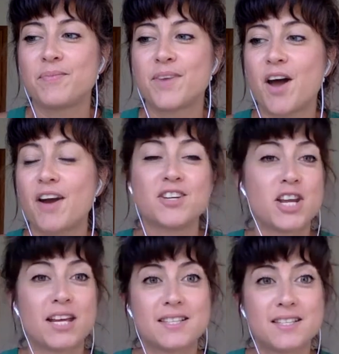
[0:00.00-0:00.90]
gotten a
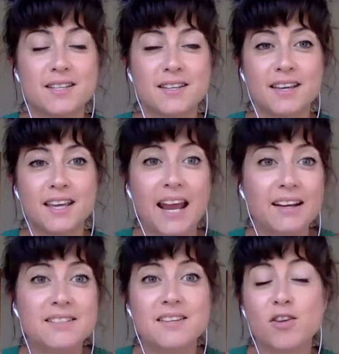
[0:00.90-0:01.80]
chance to
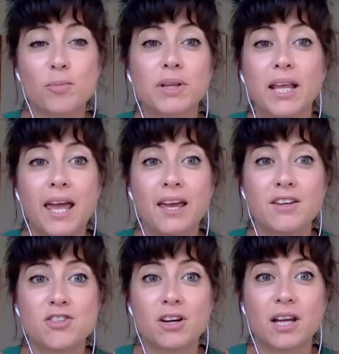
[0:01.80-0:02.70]
connect to their play
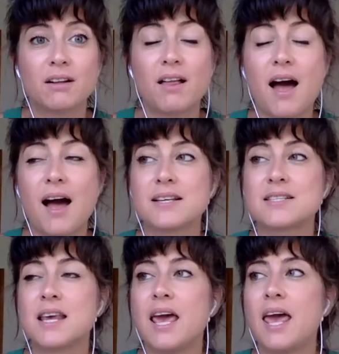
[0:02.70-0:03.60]
during
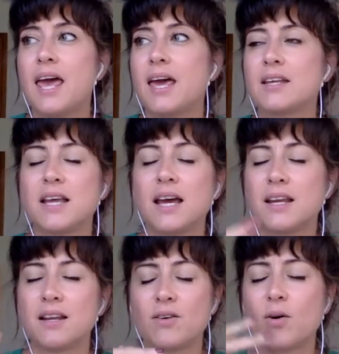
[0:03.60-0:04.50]
class, and
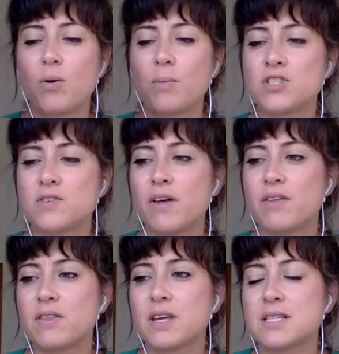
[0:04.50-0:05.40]
a whole bunch of
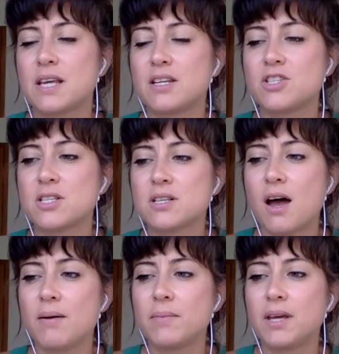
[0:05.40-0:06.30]
other things. And it just
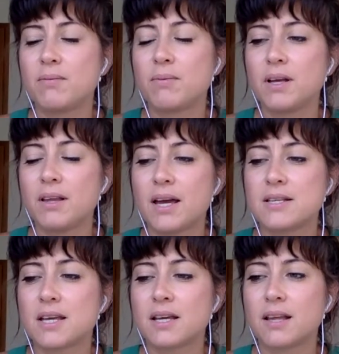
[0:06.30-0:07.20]
got me
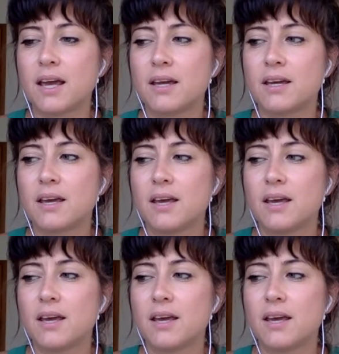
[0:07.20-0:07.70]
realizing like,